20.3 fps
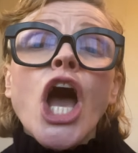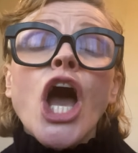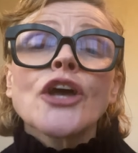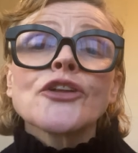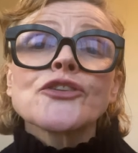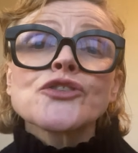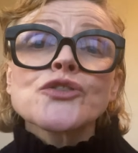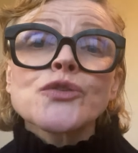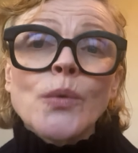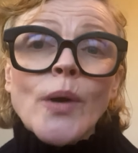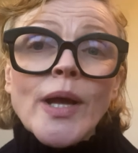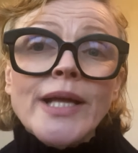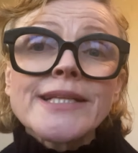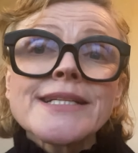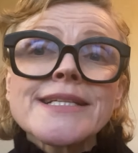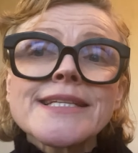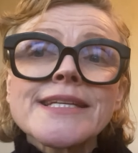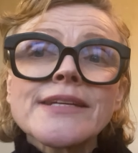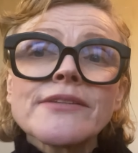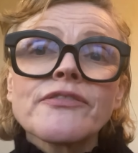are
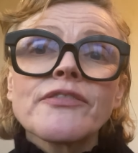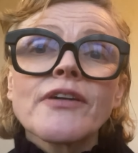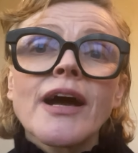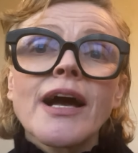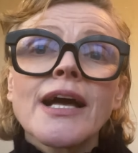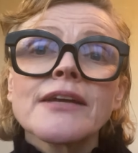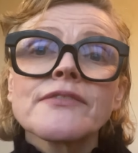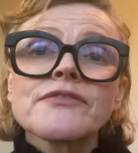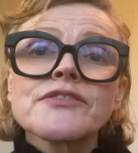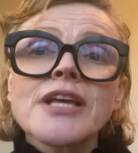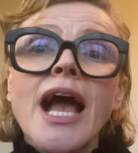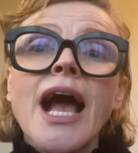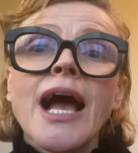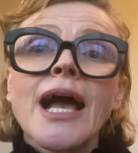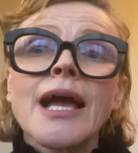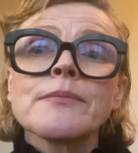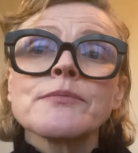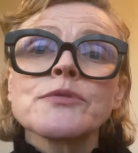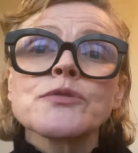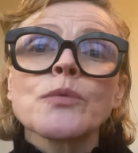25
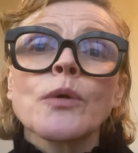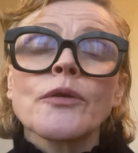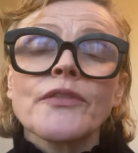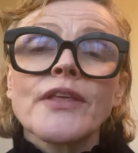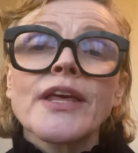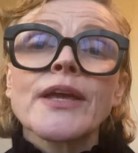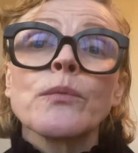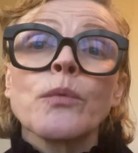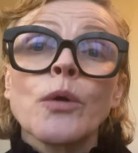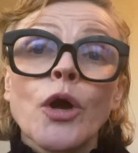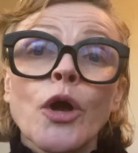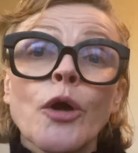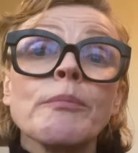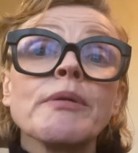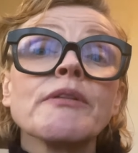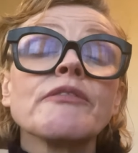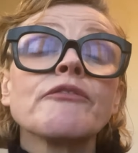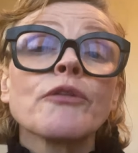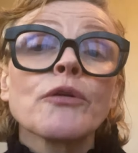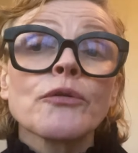times what they were
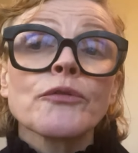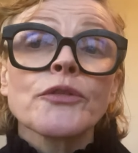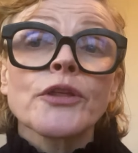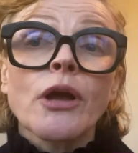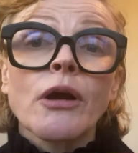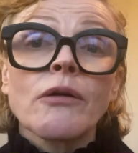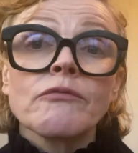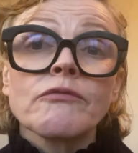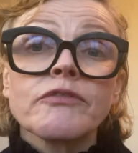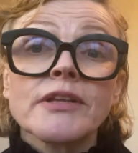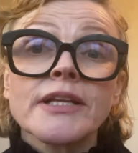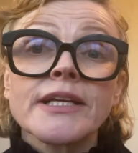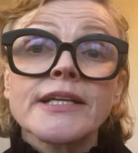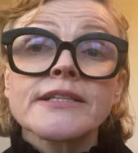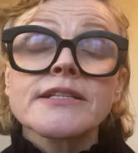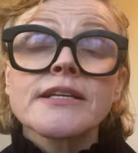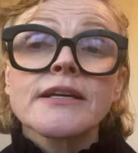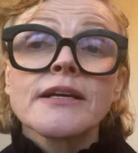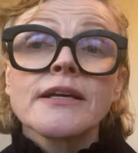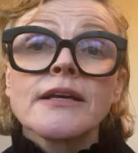before the
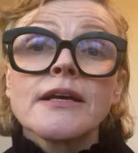conflict.